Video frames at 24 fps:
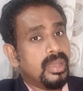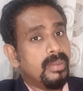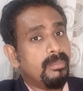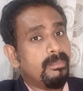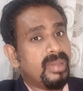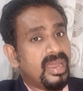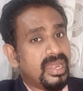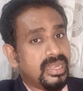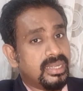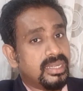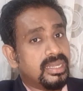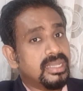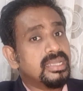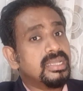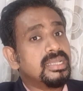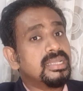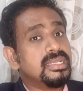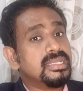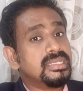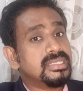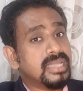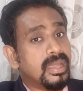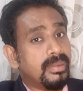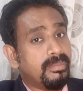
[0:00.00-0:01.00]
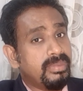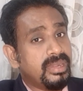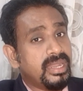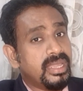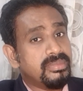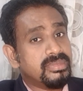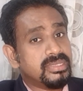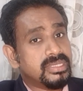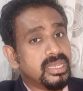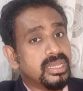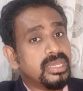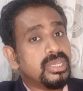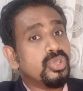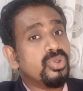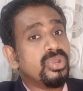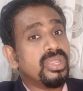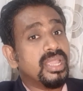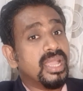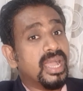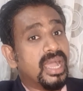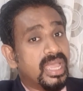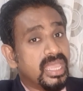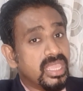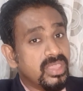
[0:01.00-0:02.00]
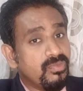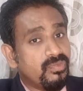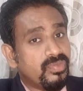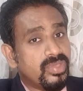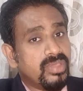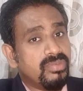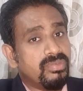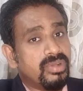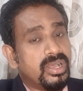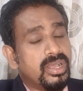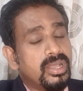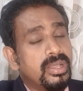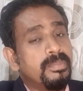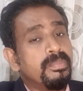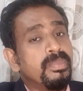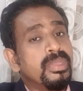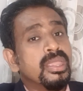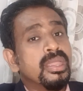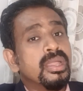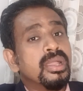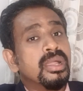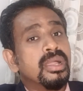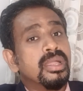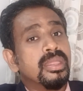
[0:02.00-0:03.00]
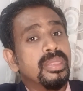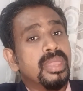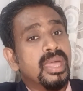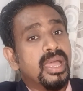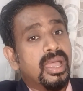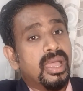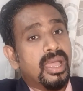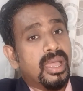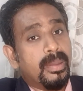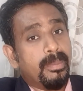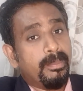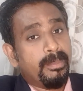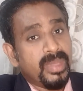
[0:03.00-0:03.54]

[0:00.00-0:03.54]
But sometimes during high fever, the